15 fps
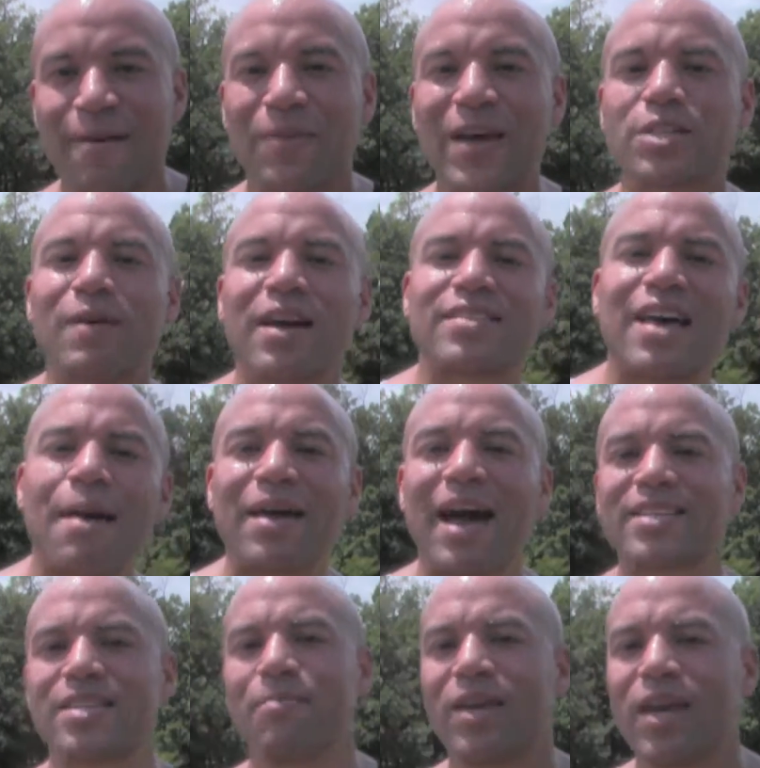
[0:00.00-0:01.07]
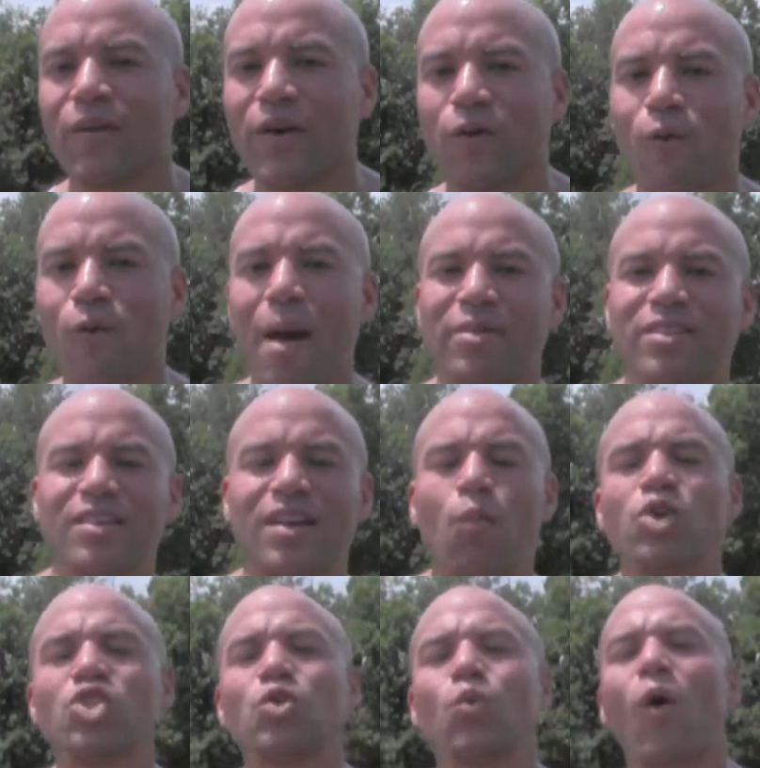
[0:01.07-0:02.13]
That's my time, guys. I'm Gary Rabatin. I
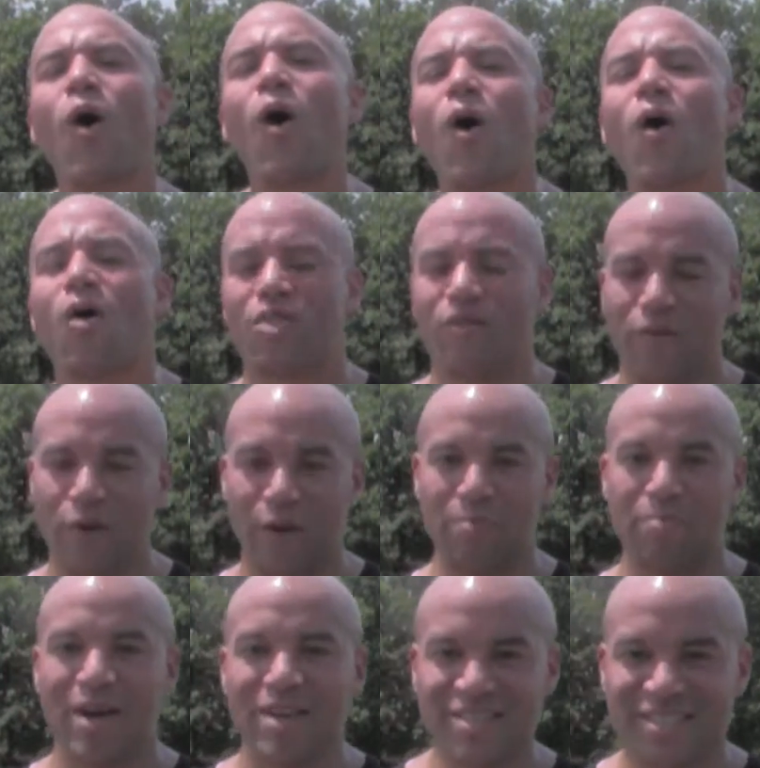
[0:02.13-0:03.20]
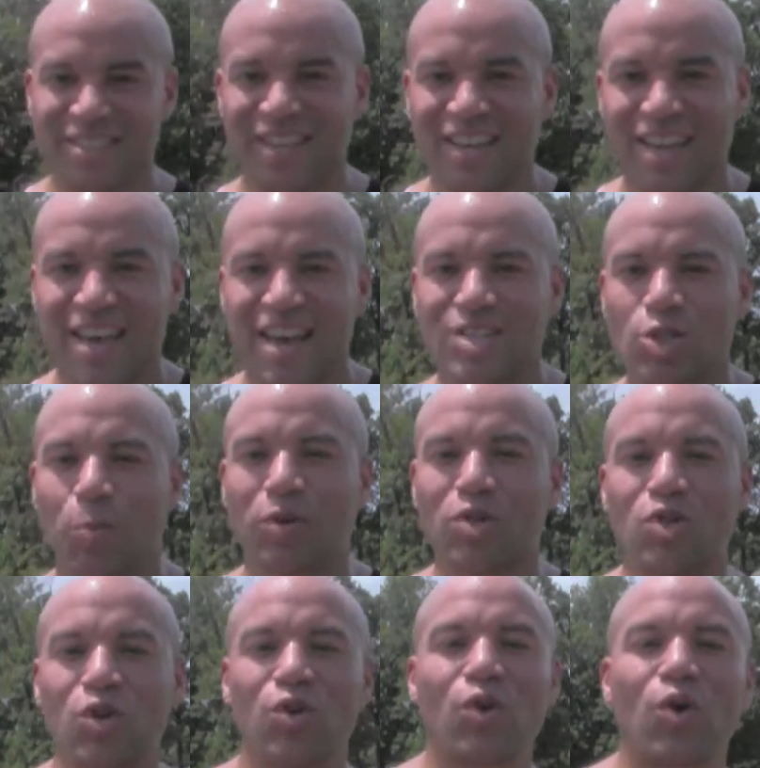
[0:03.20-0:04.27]
wish you all the very best as you
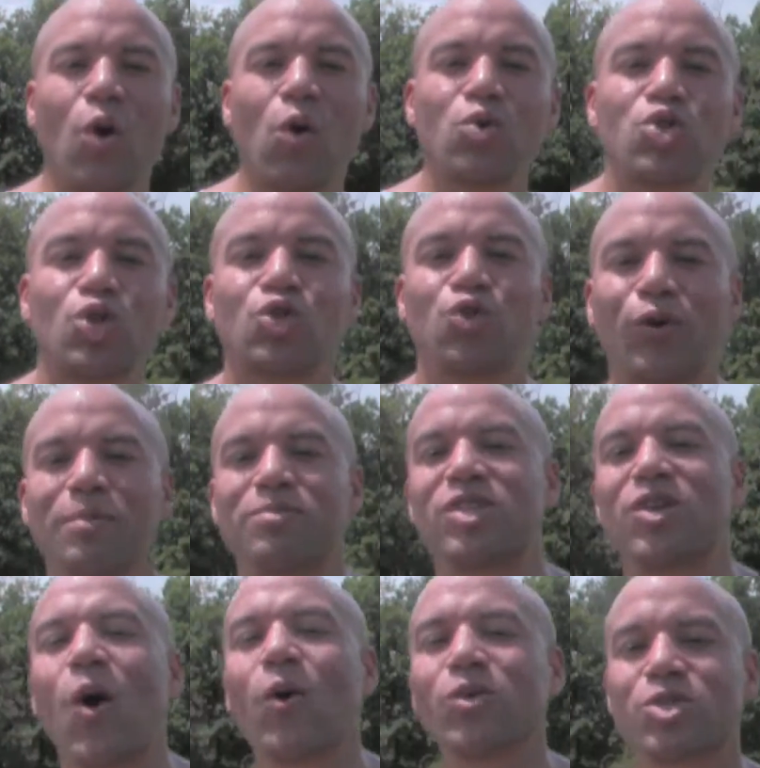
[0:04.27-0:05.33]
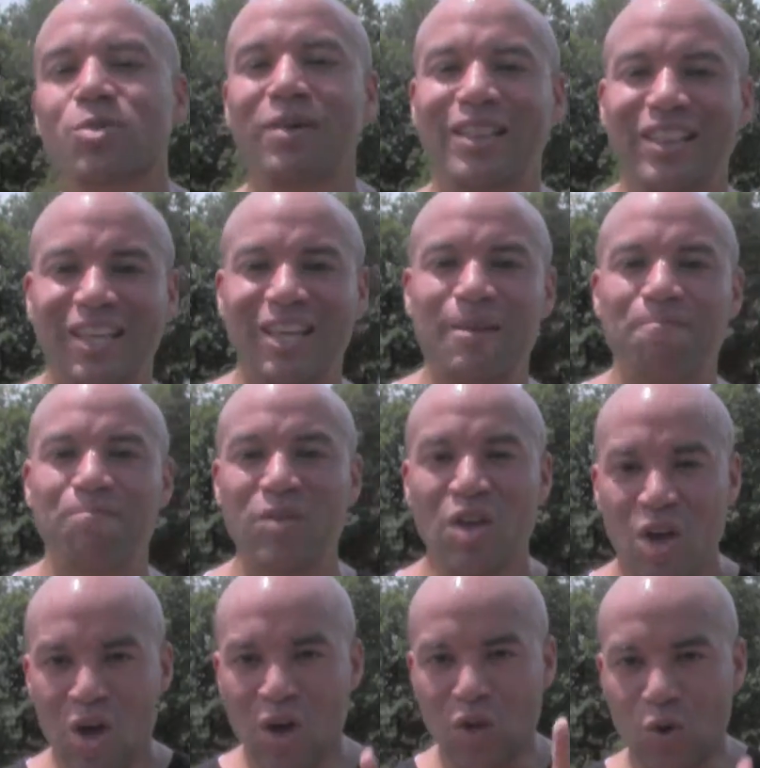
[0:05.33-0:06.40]
pursue your goals, your dreams, and ultimately
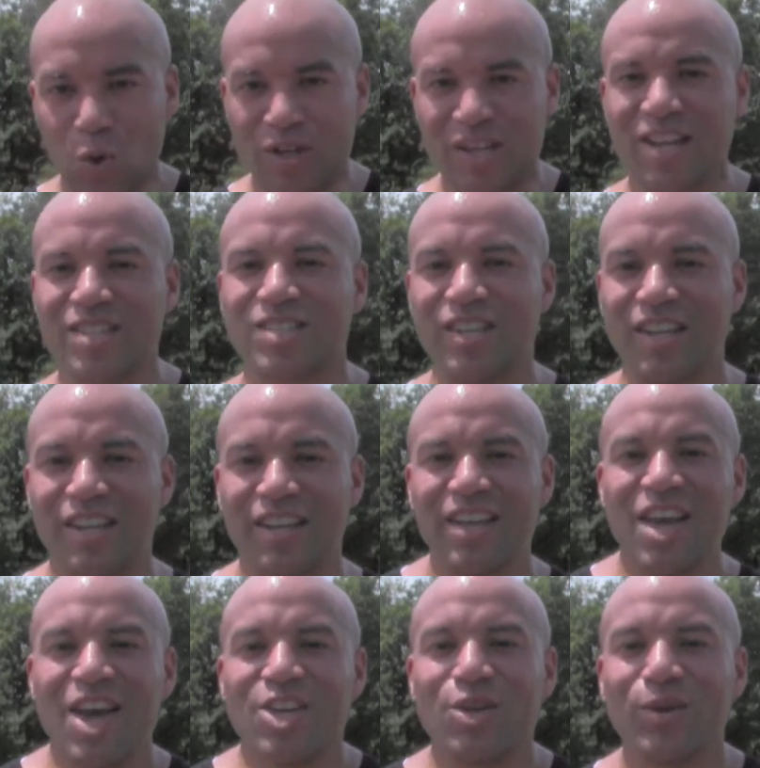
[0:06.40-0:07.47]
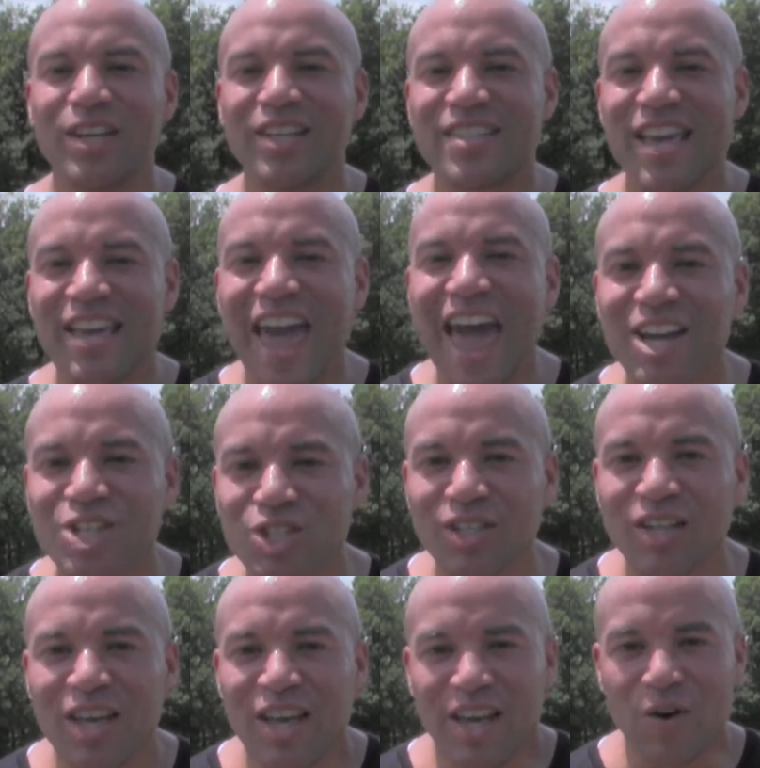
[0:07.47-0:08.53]
your destiny. You need to take
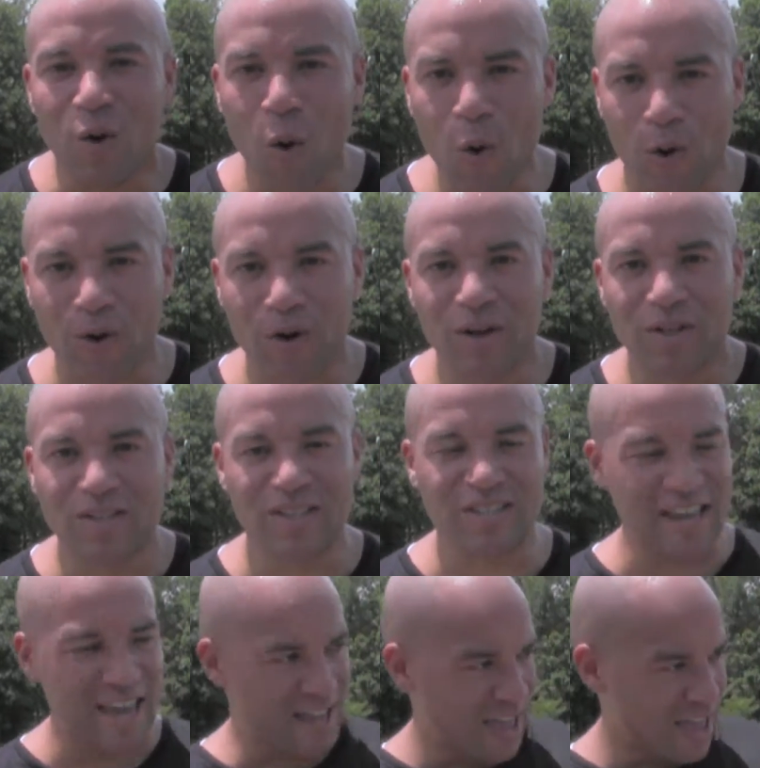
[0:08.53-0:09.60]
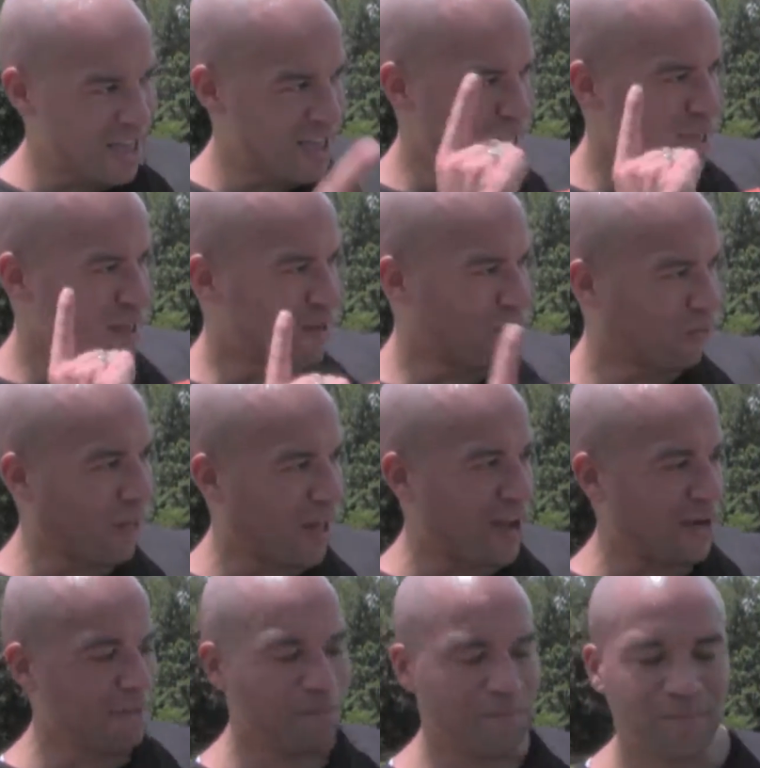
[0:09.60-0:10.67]
action in order to take flight.